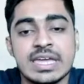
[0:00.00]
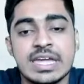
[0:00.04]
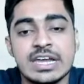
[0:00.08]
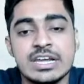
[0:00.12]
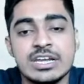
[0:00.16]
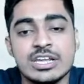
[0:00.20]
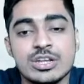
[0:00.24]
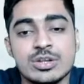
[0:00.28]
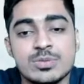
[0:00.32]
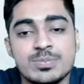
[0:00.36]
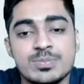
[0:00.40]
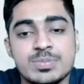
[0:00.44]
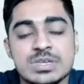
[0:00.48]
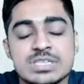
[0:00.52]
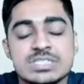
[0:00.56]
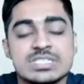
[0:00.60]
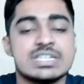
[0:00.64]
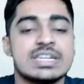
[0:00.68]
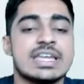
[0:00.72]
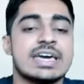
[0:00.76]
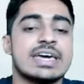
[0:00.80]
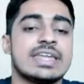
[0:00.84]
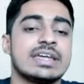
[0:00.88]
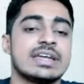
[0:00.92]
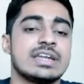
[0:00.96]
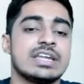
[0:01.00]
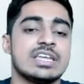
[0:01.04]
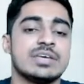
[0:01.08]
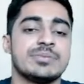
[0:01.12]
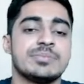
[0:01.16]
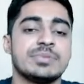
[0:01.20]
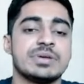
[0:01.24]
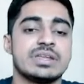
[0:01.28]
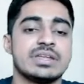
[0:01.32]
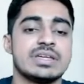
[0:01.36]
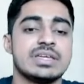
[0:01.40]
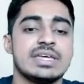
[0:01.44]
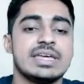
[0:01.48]
80 rupees direct
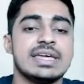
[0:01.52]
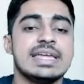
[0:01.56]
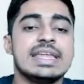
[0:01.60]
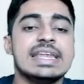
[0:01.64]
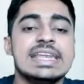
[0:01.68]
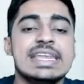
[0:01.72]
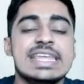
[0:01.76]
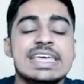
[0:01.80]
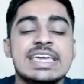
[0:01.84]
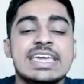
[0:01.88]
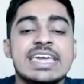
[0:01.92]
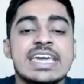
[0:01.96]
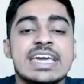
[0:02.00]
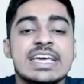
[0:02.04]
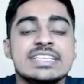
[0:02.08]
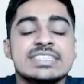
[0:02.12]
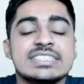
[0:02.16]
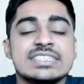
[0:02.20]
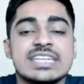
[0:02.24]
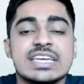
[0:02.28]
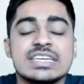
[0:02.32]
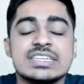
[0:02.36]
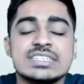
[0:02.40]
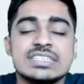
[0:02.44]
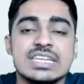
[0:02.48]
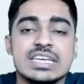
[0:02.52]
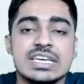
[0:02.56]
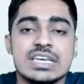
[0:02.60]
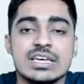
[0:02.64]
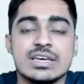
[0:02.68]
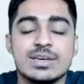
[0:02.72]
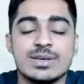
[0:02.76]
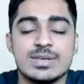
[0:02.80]
labor. Leakage testing.